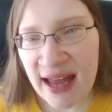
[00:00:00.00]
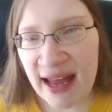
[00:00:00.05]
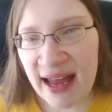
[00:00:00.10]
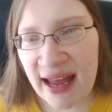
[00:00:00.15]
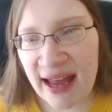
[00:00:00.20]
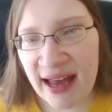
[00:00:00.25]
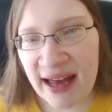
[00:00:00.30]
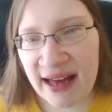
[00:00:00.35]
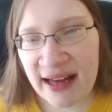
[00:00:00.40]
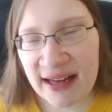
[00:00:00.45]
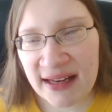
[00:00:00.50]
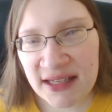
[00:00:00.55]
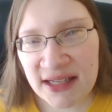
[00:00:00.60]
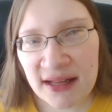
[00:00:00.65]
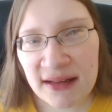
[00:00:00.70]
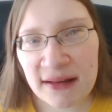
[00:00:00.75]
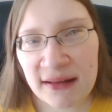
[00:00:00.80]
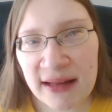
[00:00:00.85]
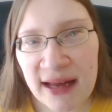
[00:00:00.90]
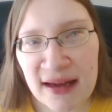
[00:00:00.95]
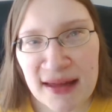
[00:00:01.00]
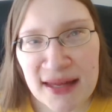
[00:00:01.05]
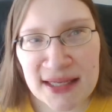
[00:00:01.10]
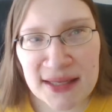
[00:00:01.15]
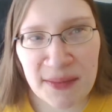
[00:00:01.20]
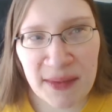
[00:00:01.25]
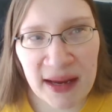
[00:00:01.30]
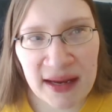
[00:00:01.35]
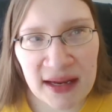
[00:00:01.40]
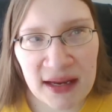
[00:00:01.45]
and likes
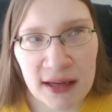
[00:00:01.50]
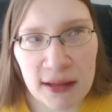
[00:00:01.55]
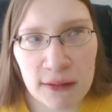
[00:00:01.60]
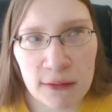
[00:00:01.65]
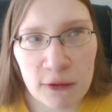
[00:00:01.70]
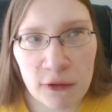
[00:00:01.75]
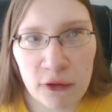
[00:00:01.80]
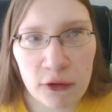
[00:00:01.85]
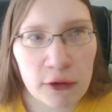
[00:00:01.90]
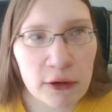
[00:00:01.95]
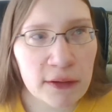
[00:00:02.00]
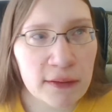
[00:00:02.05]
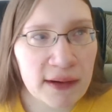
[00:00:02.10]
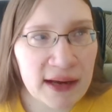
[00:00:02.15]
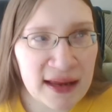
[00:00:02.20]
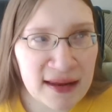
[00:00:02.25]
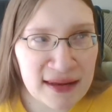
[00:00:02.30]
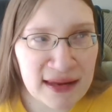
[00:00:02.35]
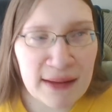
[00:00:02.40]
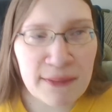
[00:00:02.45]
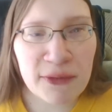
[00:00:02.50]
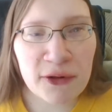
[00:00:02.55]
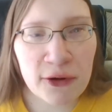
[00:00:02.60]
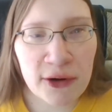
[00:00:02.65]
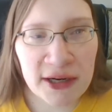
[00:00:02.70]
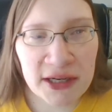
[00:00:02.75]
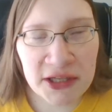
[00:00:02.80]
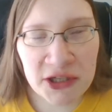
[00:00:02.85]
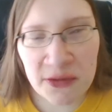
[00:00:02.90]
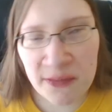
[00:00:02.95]
to make or is
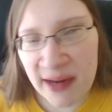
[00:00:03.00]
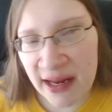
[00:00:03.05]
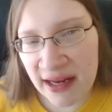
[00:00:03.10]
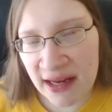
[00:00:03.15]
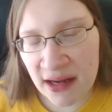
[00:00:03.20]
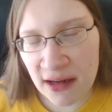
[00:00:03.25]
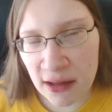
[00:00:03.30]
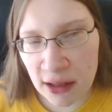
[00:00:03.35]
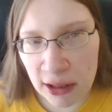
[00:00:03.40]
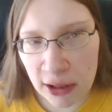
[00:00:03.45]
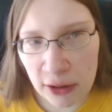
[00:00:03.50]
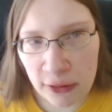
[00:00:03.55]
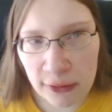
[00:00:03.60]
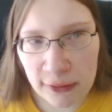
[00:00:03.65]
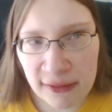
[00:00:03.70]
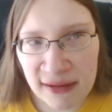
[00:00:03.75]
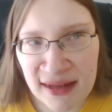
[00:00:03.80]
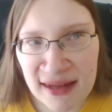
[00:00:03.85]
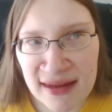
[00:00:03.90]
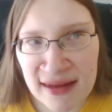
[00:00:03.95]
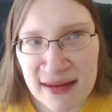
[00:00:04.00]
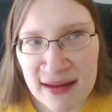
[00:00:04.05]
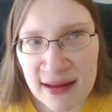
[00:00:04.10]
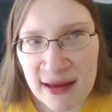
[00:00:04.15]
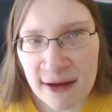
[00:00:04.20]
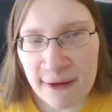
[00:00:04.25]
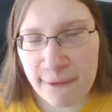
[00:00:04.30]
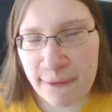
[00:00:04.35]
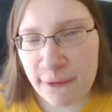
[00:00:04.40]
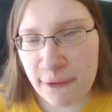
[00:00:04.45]
employed to make clothes
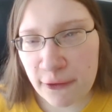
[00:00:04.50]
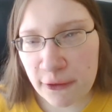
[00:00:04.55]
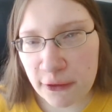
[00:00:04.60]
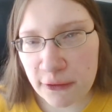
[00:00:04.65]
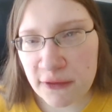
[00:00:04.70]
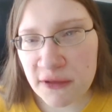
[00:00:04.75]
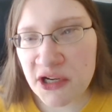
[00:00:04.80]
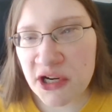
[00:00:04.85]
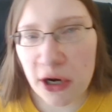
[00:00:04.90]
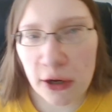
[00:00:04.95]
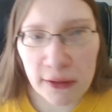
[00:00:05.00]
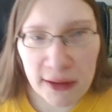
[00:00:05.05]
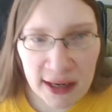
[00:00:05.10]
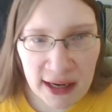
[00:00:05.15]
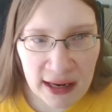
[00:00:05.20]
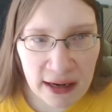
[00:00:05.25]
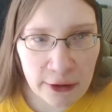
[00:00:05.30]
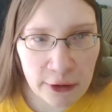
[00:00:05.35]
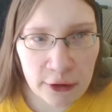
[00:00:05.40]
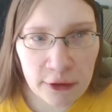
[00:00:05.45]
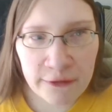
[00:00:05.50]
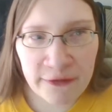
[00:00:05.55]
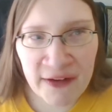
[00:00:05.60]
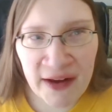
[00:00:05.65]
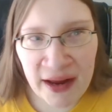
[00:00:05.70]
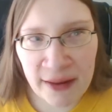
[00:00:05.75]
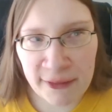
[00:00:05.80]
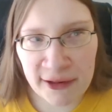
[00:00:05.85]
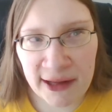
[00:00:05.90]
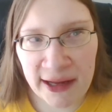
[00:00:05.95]
for Charlotte and her
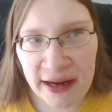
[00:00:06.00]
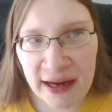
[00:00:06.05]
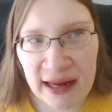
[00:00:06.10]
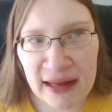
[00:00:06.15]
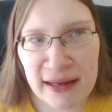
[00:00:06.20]
family,